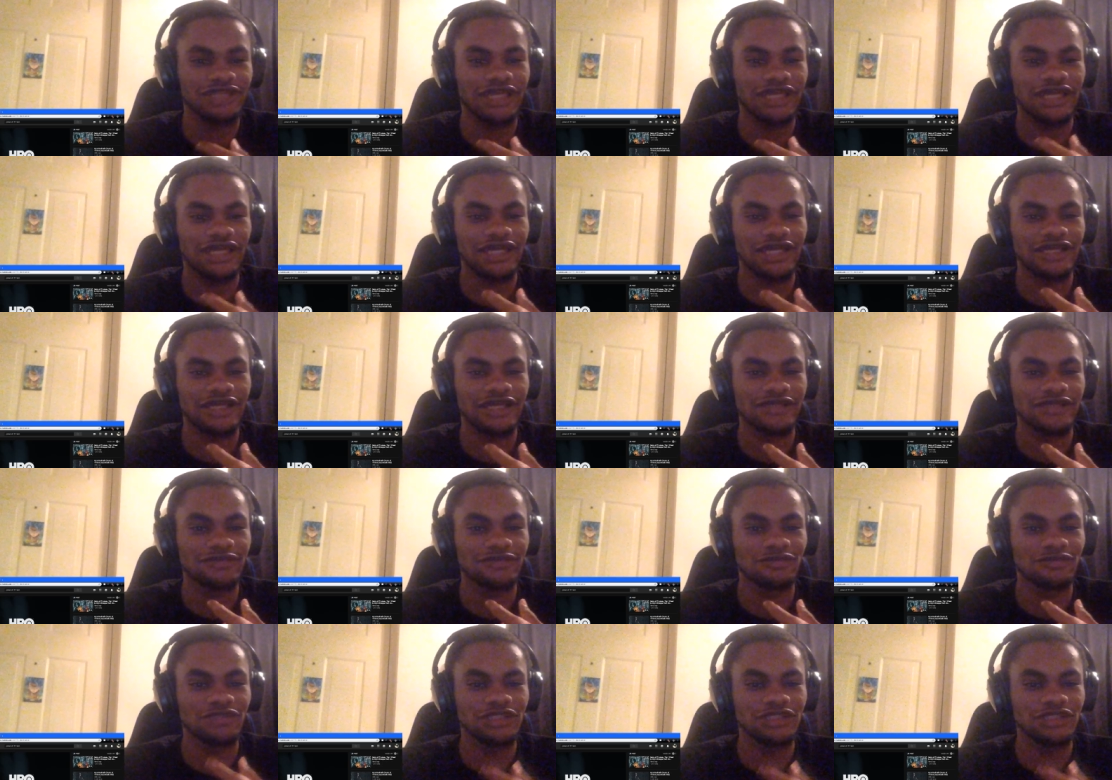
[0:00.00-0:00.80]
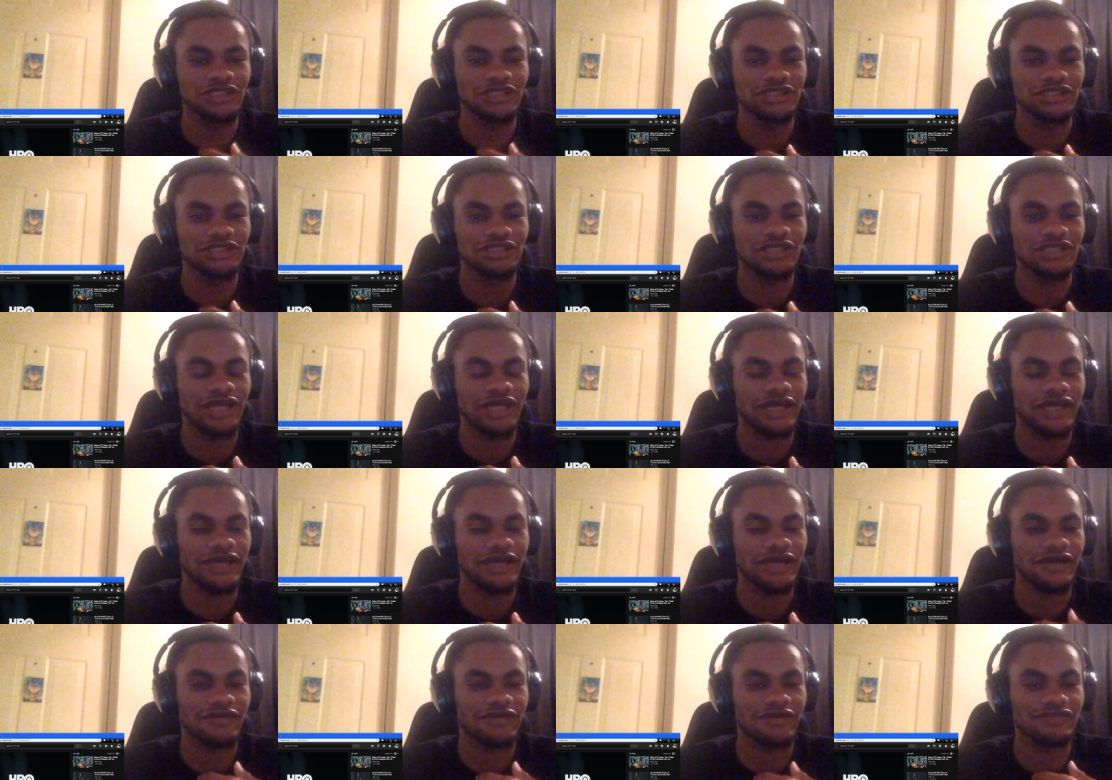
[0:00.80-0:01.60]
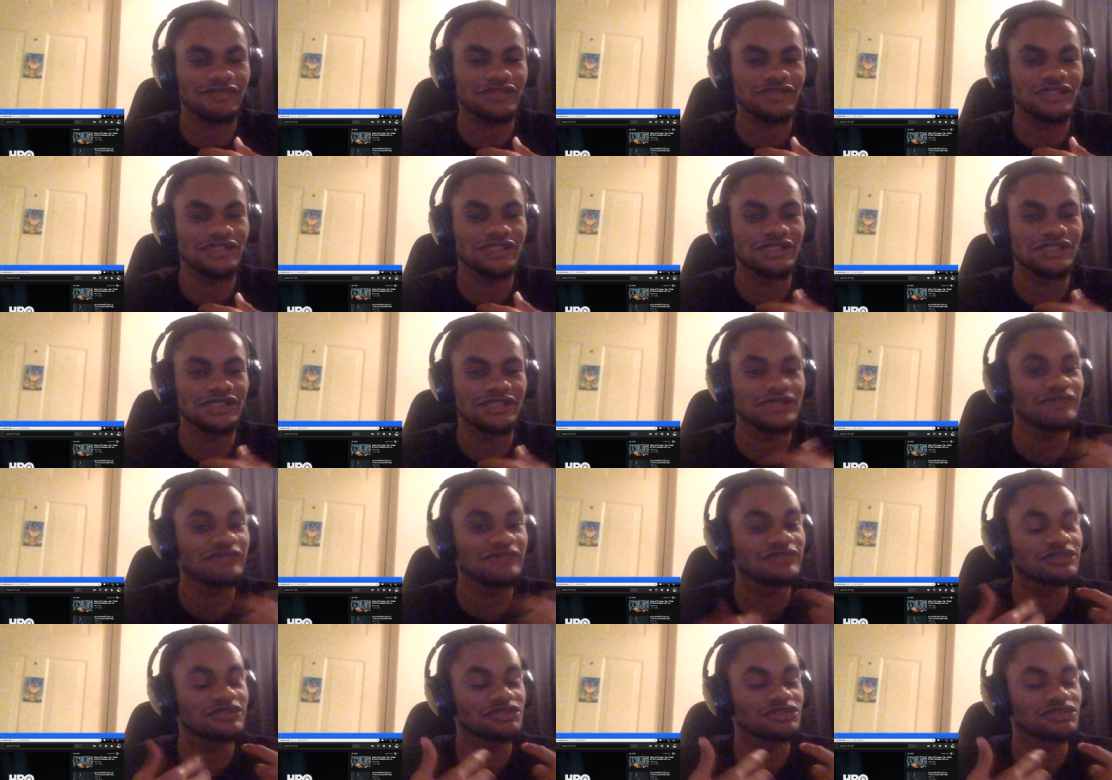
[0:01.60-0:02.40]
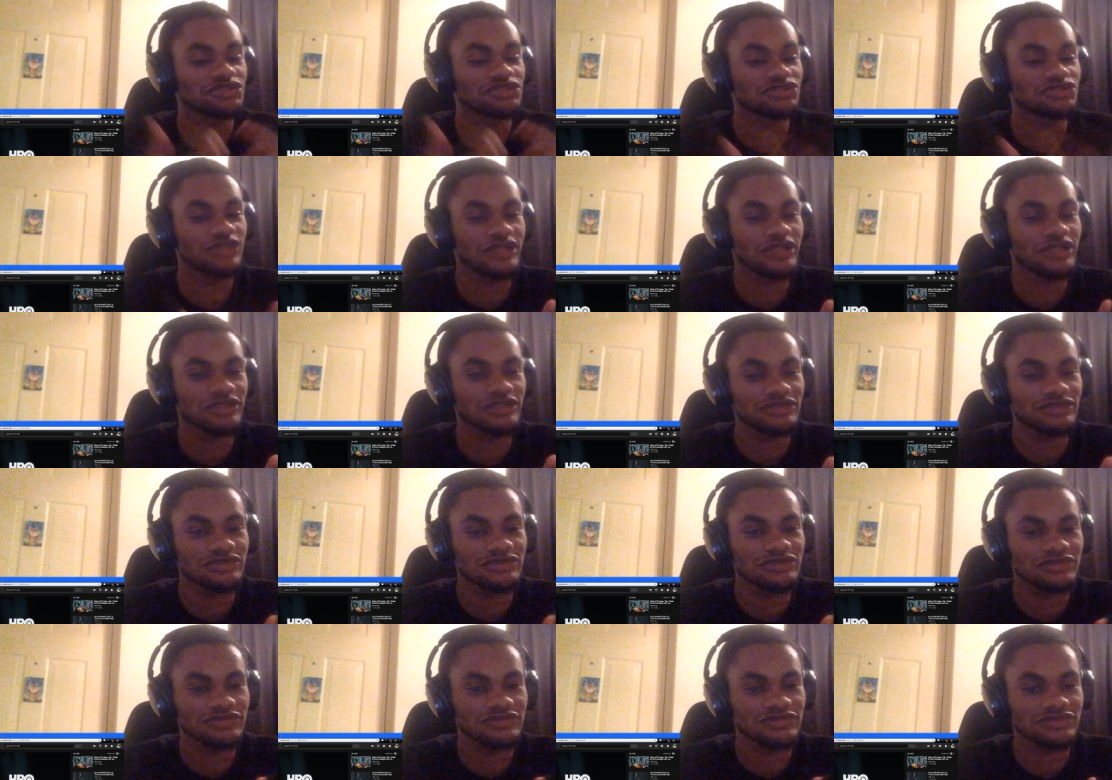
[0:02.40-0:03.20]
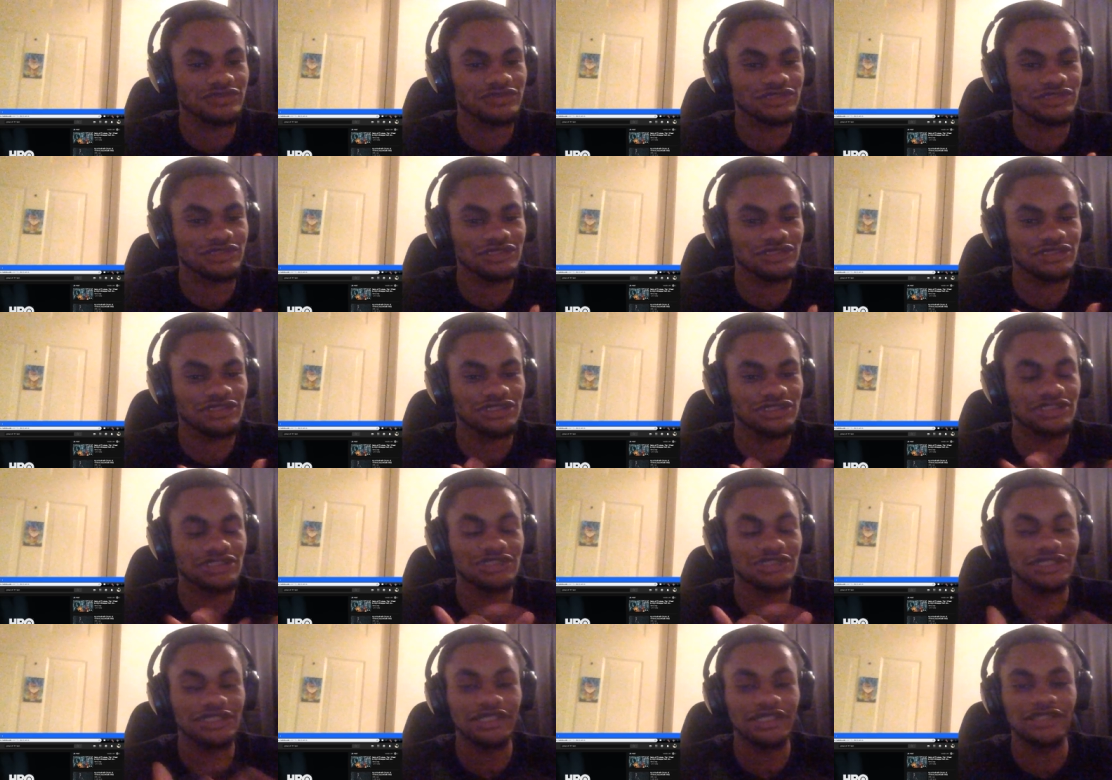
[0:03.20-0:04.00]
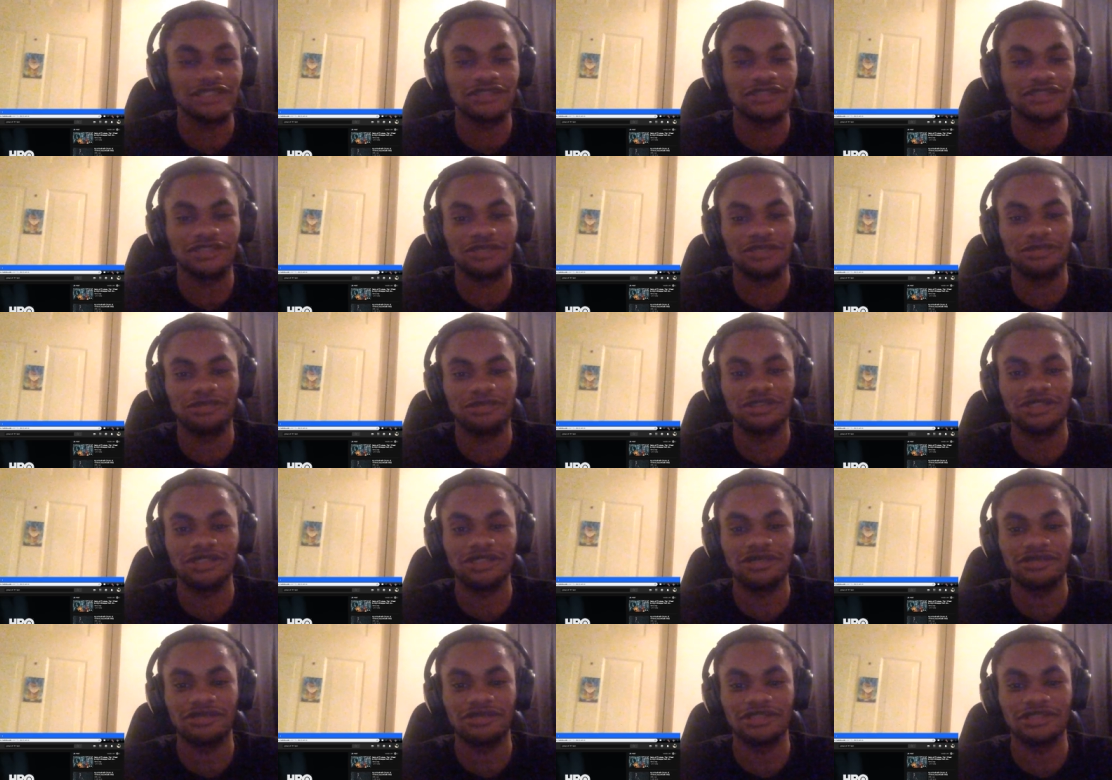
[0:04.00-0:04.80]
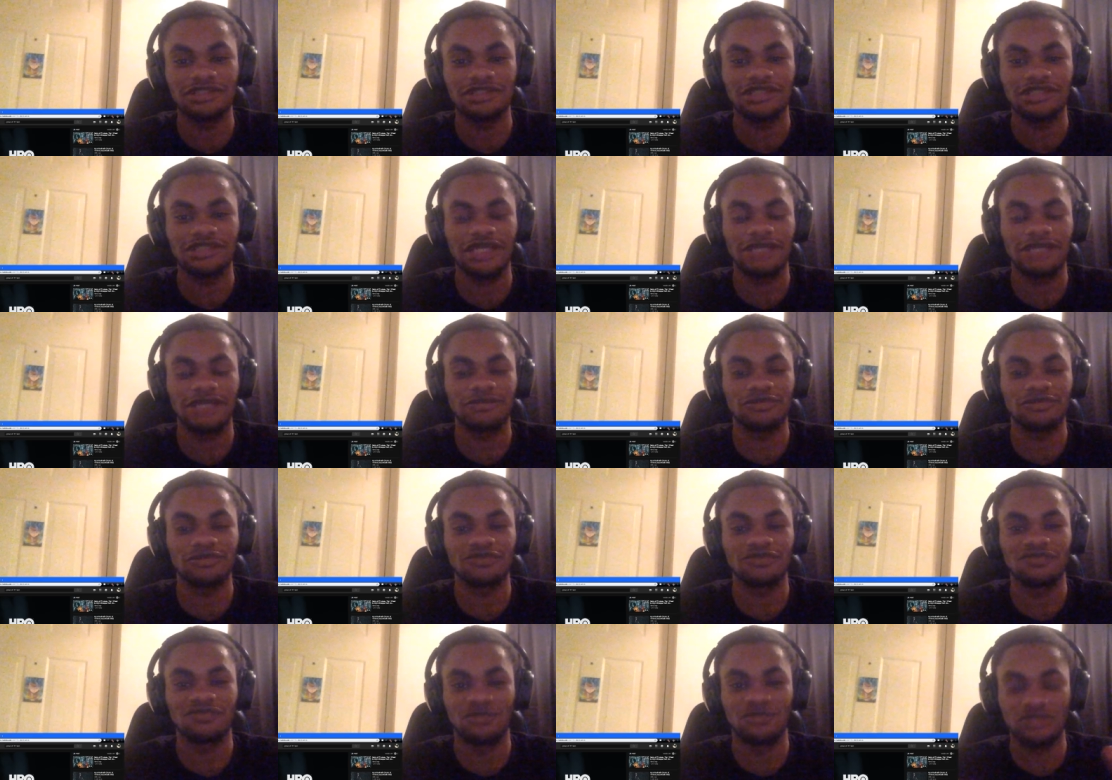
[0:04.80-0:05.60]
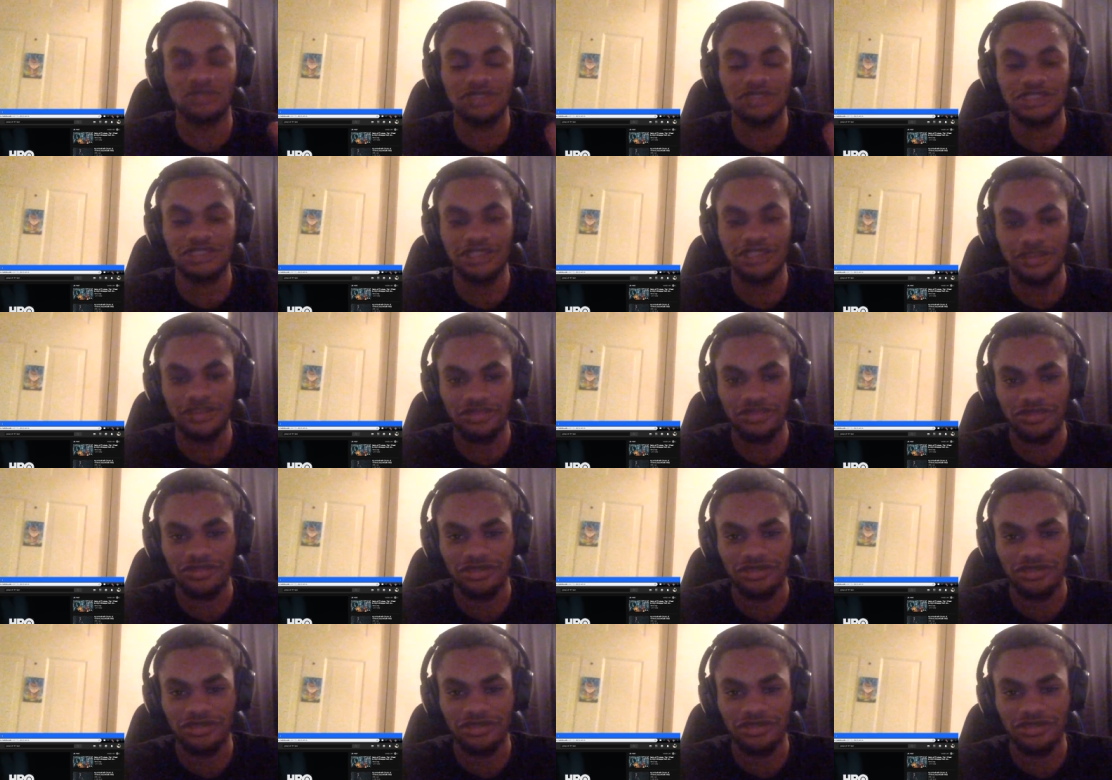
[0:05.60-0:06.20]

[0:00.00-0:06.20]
and we have the official trailer for the season 8 coming out in April 14th.